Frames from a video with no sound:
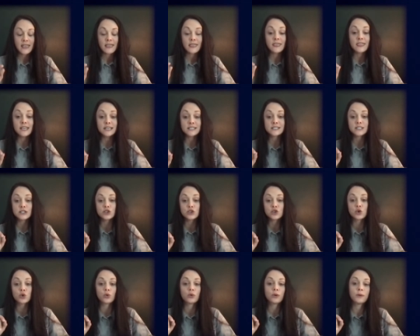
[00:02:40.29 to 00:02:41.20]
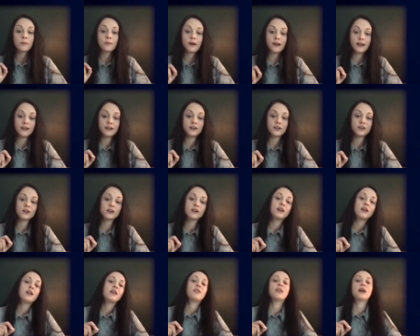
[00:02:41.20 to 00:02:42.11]
This is your
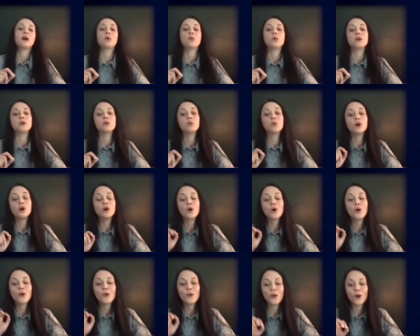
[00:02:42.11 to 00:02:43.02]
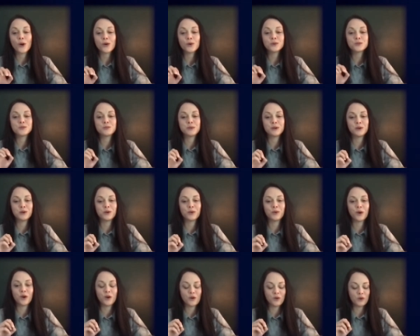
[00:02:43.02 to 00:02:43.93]
reminder that we will close pit
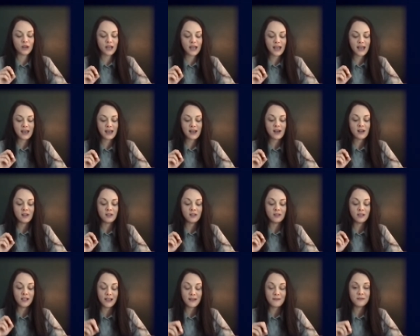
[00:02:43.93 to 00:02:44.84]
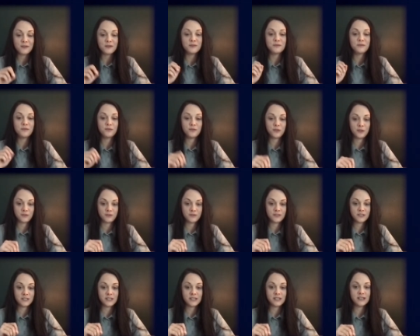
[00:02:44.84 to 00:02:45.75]
road at
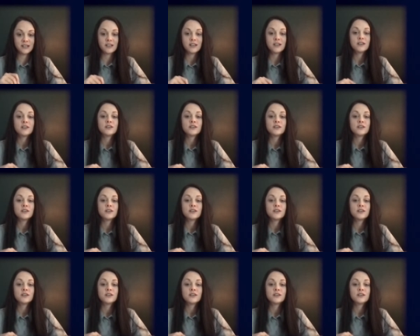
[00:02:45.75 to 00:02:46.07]
11:50.